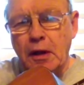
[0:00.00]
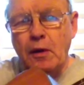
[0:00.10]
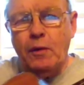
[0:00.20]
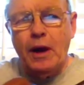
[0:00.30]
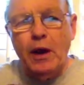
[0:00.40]

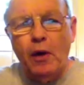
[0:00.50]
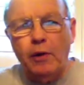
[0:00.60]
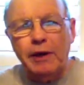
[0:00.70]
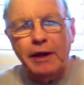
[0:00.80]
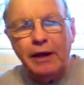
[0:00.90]
while
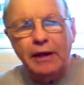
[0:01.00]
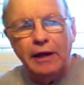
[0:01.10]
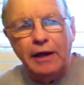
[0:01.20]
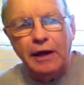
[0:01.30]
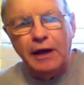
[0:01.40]
holding
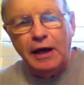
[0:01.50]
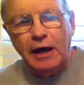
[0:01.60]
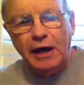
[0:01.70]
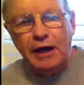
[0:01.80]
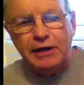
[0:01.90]

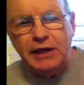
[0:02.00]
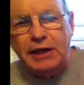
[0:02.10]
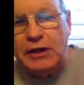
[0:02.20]
a D